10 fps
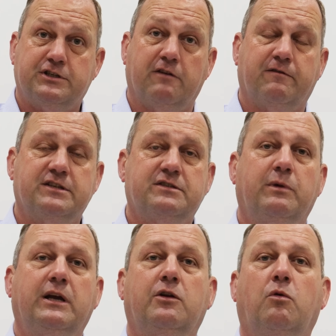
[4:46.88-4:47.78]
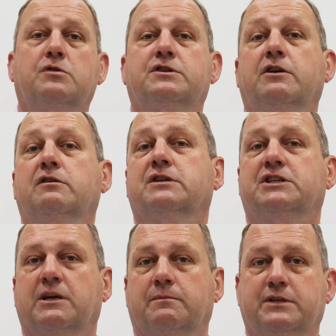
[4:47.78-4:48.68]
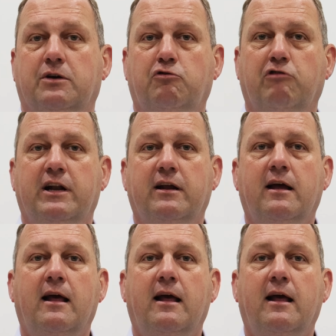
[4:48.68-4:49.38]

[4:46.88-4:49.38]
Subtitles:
surface, we can also use a chip seal grid.